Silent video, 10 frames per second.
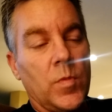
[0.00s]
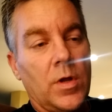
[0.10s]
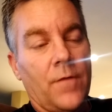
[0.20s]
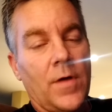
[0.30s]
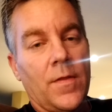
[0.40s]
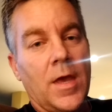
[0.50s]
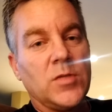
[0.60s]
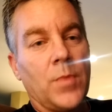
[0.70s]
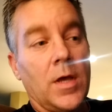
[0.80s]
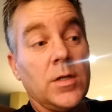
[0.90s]
I found the ace
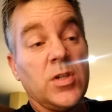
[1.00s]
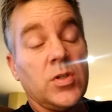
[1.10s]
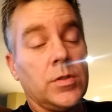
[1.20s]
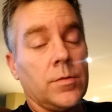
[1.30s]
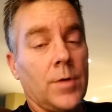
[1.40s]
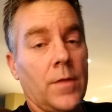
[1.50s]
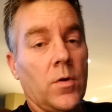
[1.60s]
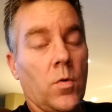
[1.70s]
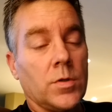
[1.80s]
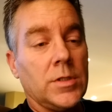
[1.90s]
bandages throughout the
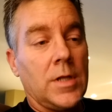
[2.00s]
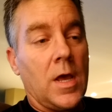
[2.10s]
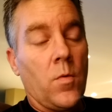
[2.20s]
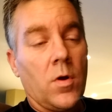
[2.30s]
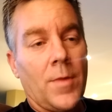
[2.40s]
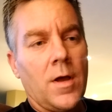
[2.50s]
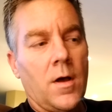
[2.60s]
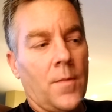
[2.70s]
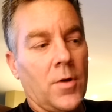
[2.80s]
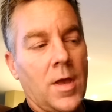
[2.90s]
course of the day, one on my
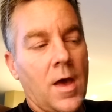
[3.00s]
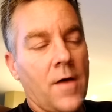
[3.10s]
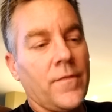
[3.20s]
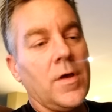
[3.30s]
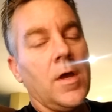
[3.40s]
upper calf